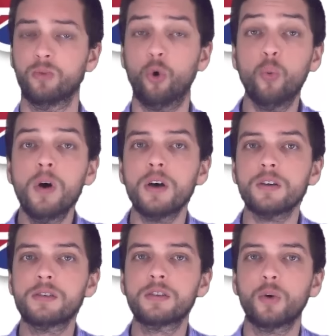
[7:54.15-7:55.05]
or
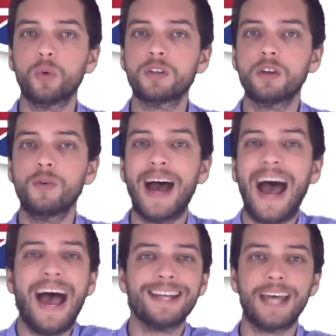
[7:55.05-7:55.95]
words which don't
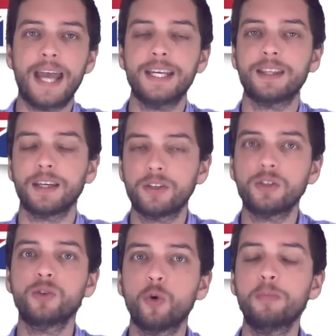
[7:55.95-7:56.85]
add anything
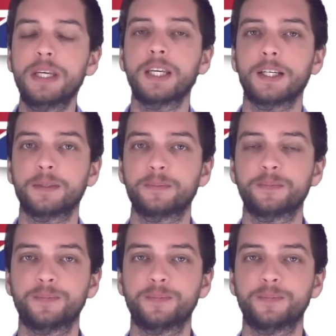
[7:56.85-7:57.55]
to your meaning.